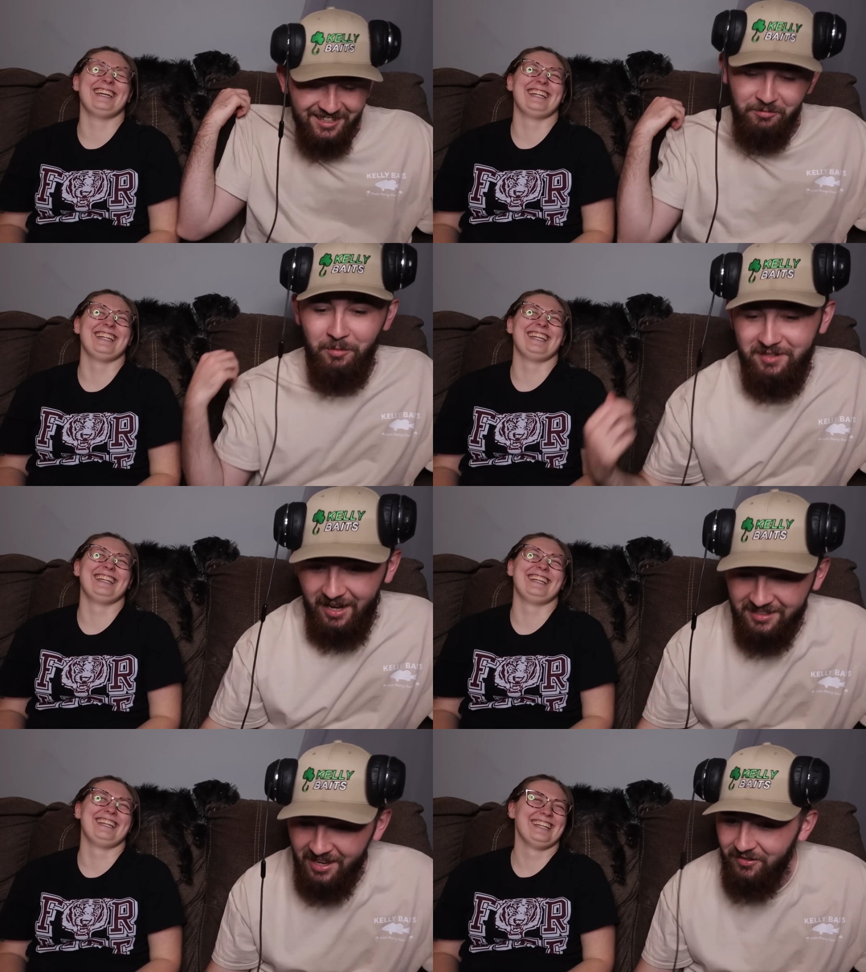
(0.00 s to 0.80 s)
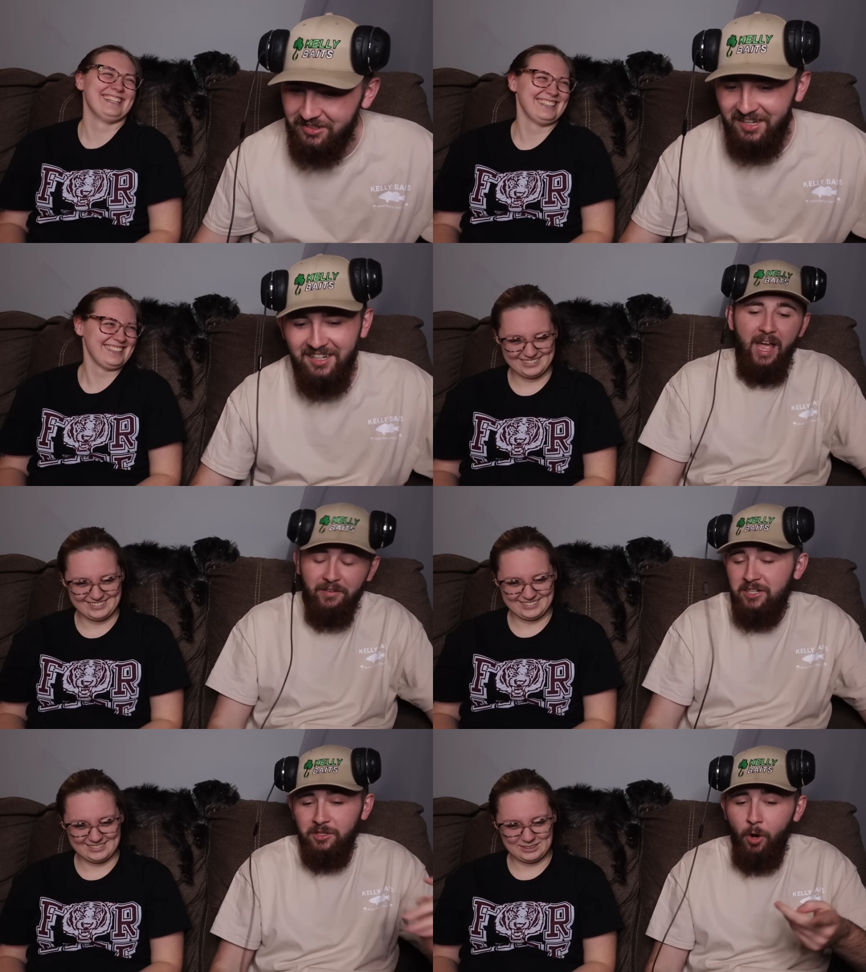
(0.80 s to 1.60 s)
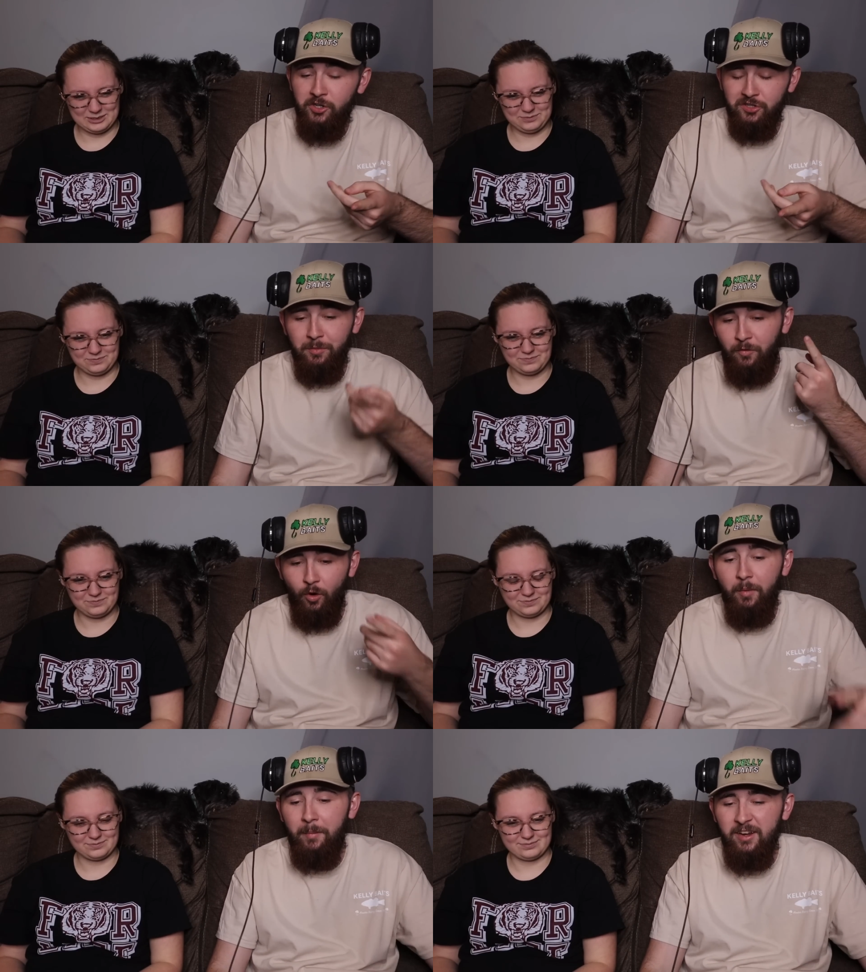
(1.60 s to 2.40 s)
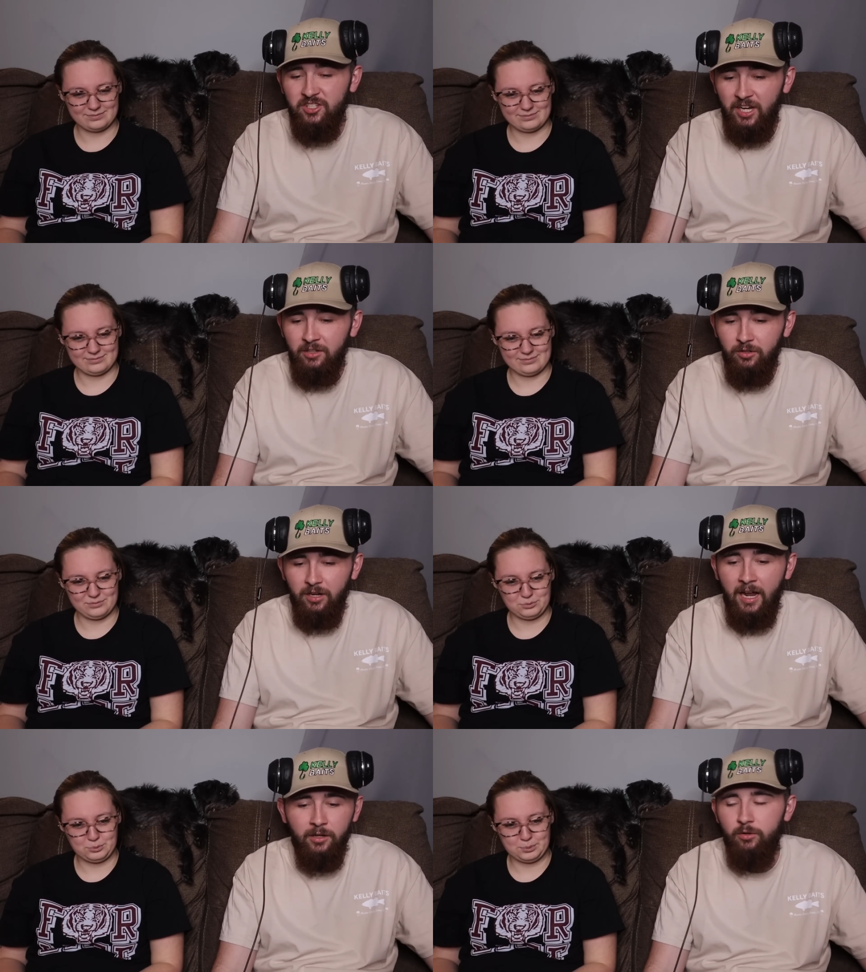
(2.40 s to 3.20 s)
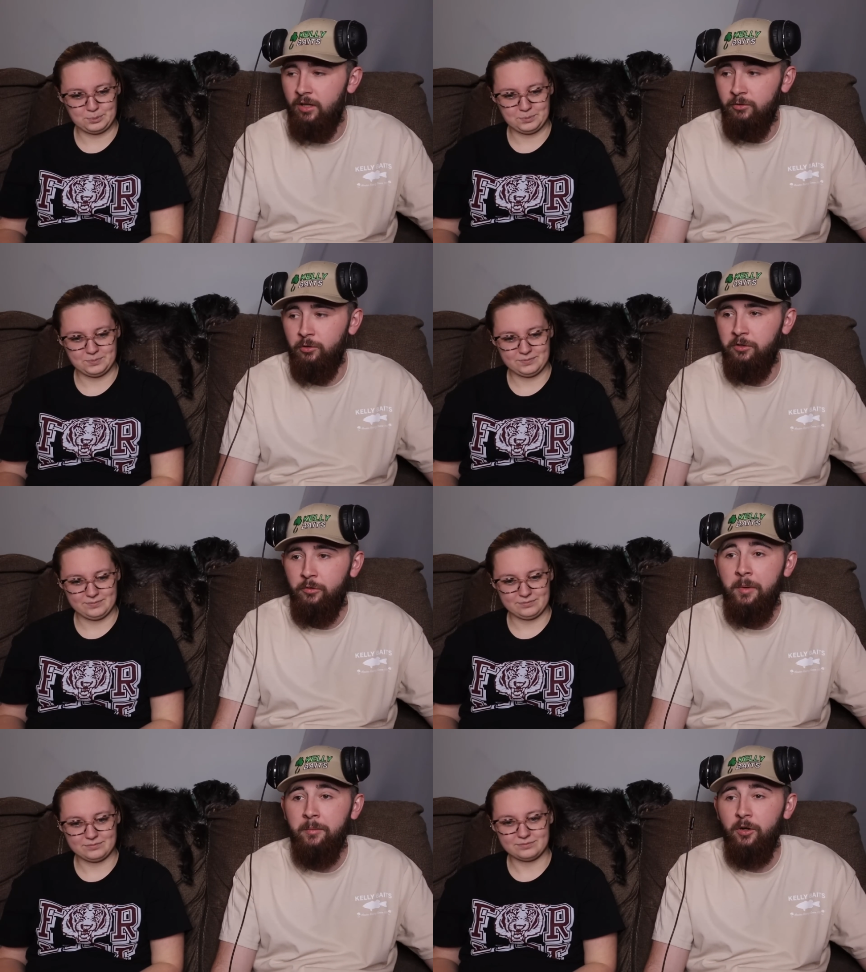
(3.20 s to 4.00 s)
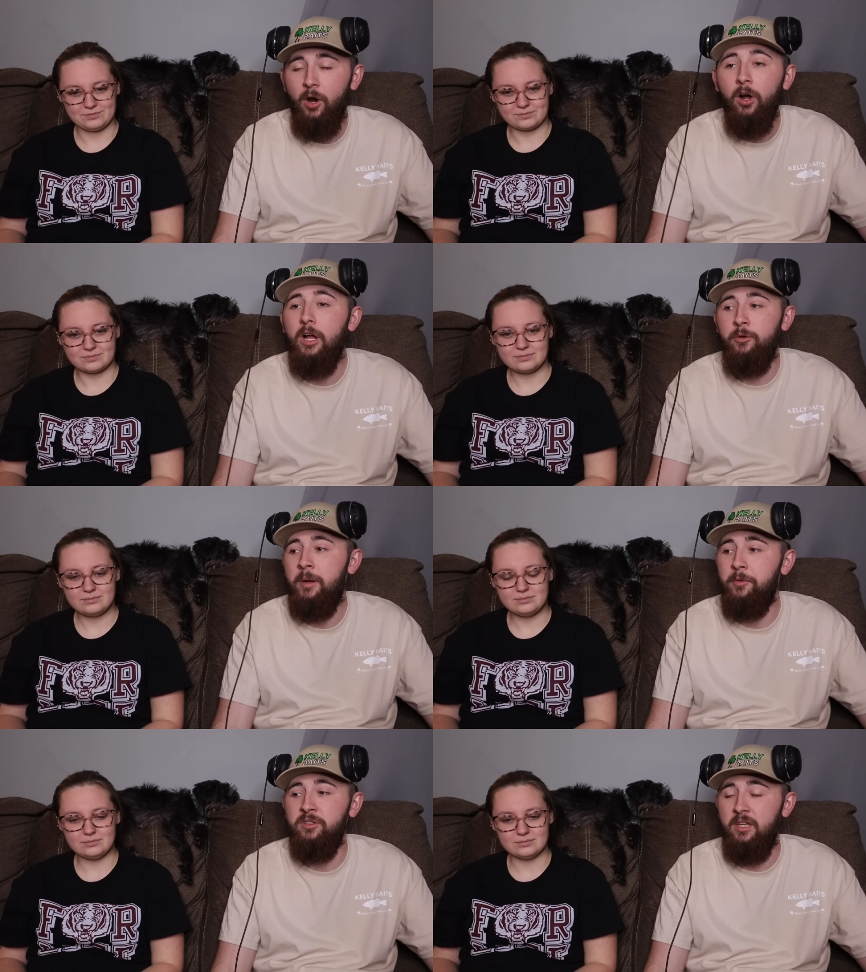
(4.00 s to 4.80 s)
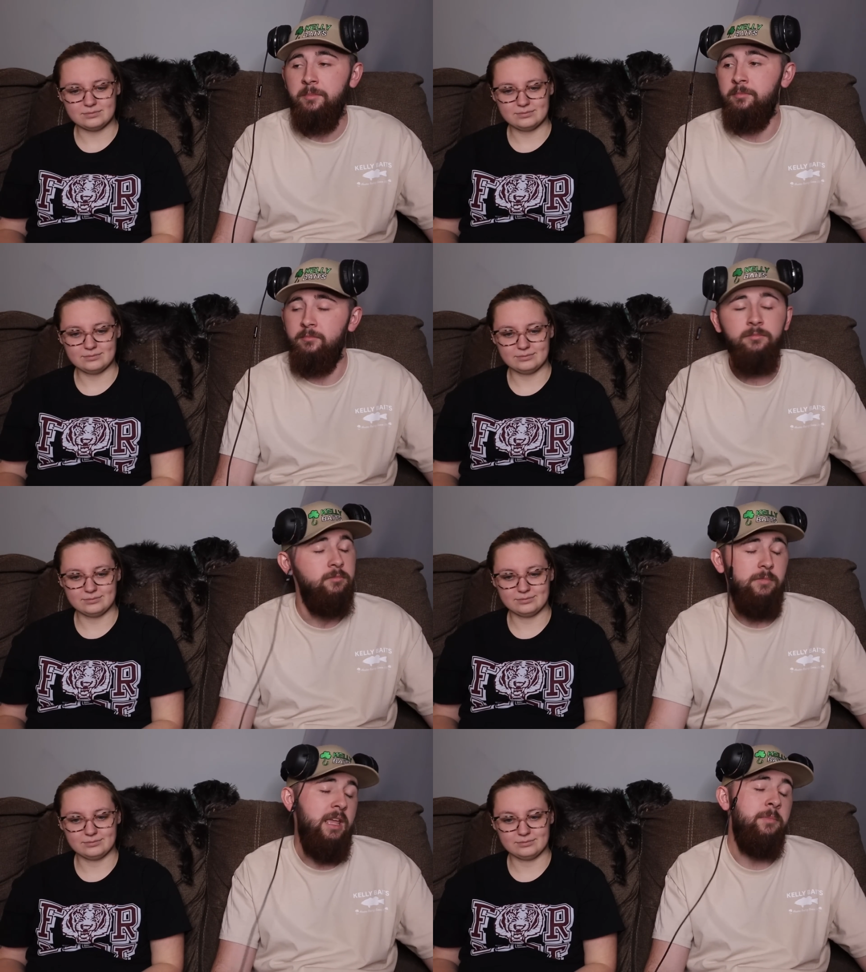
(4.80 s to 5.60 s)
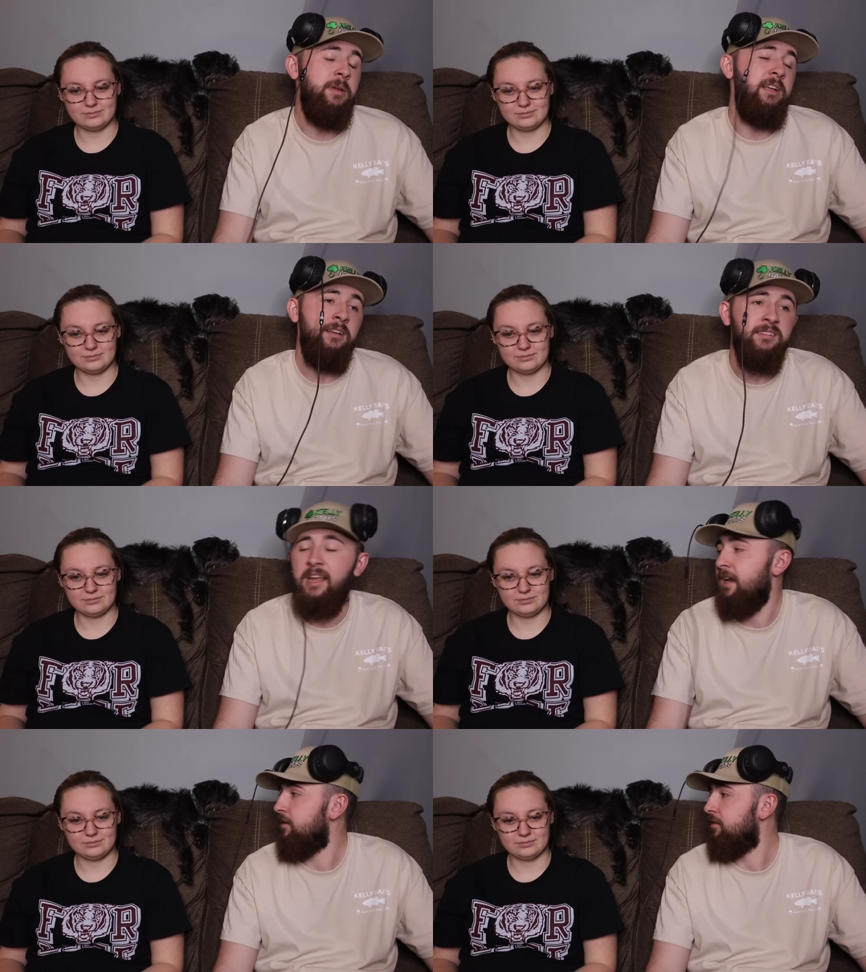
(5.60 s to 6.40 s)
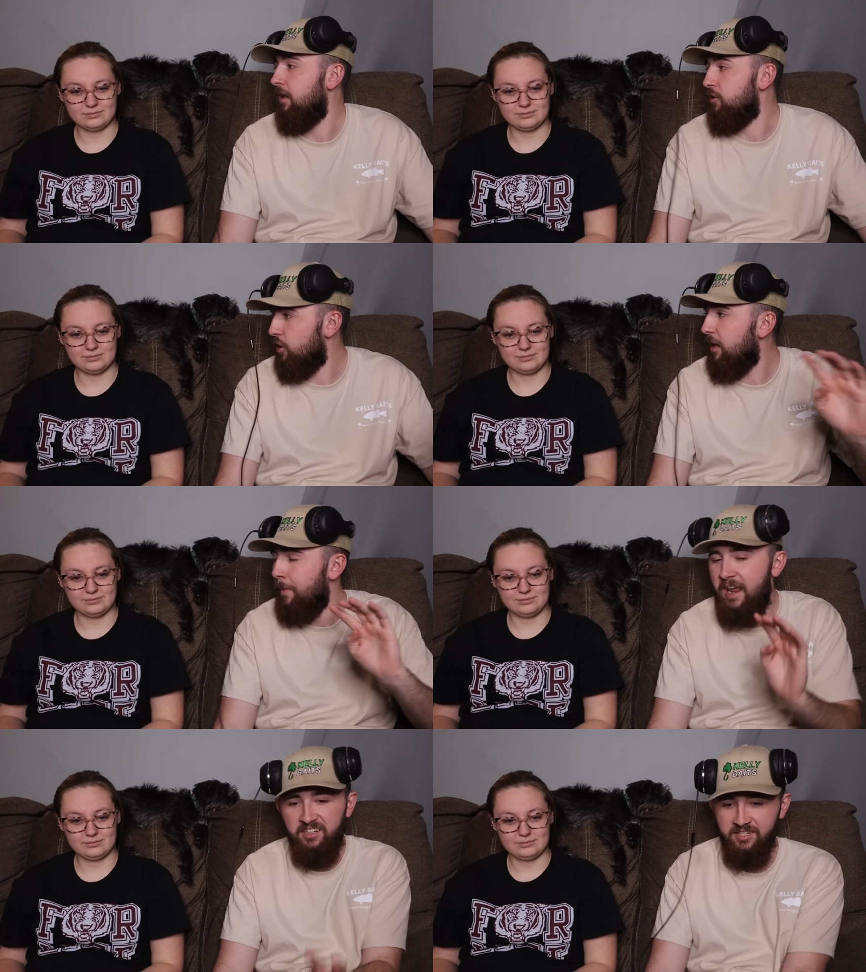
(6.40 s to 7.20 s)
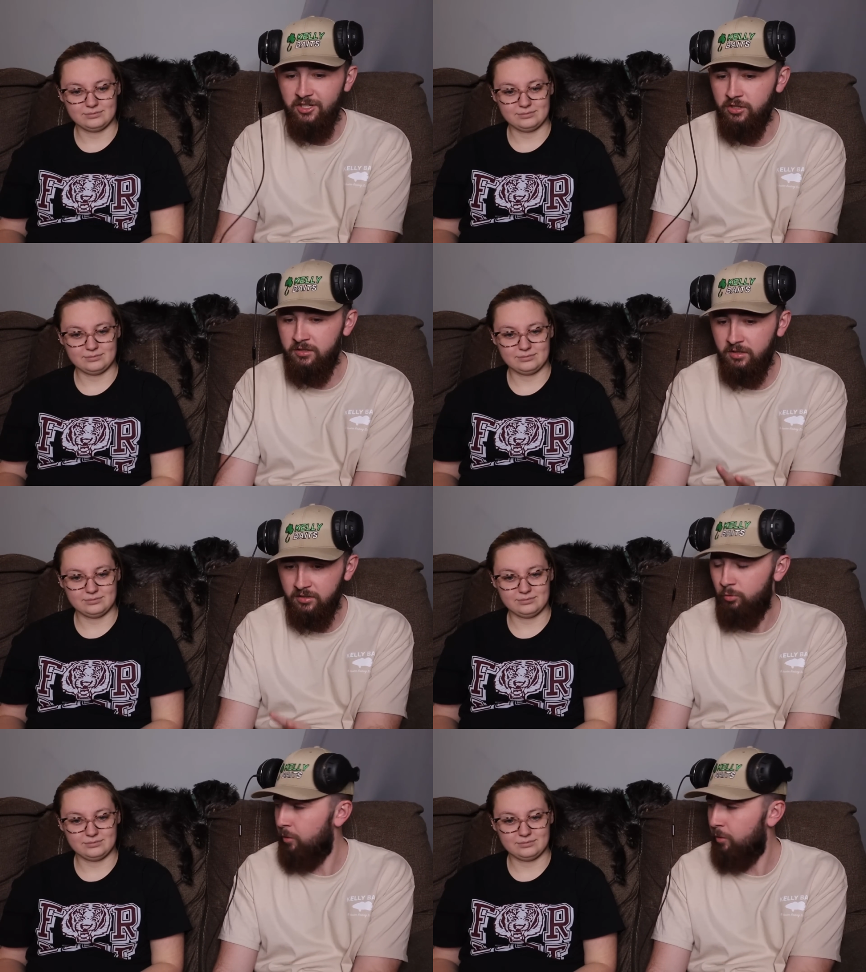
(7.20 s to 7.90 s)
Speaker 1: this woman's got 17. I've actually watched this before on my main channel. I don't like really remember it. All I remember is like it being insane. Like you gotta pay attention to this